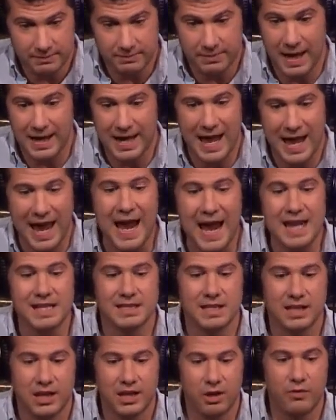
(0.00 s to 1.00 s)
I hate to
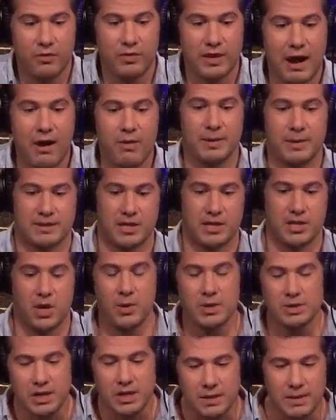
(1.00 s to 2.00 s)
say the hero of the hour because I
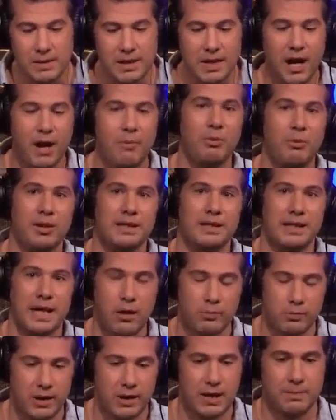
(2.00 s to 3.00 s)
know he's going to be humble and
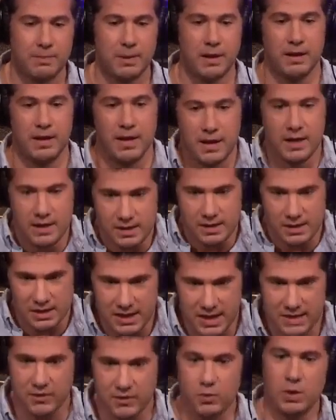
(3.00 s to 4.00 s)
downplay it, but
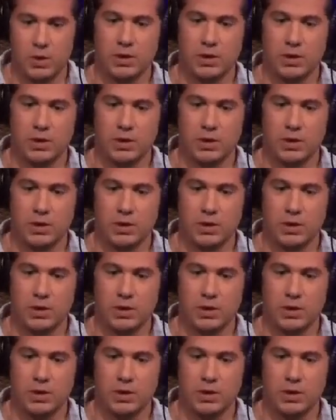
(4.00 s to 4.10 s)
Stephen